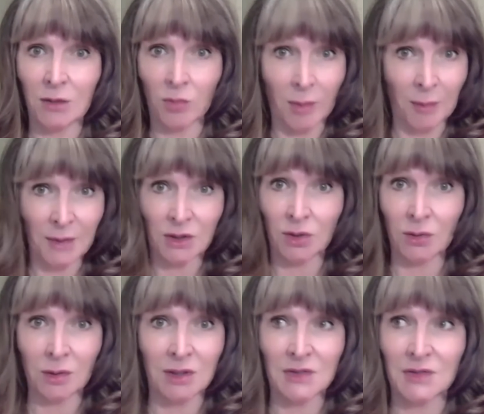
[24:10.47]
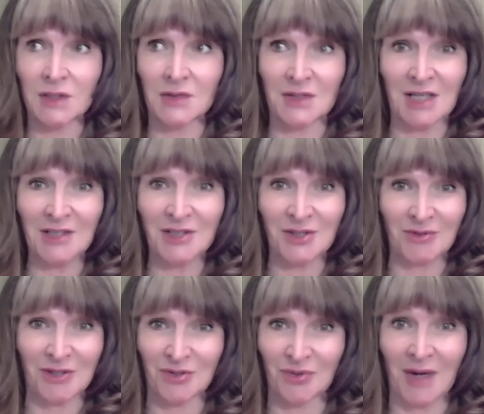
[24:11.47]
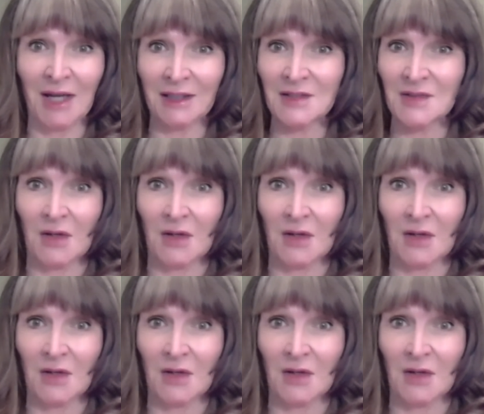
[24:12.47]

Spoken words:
Remember, Uranus is stationary direct,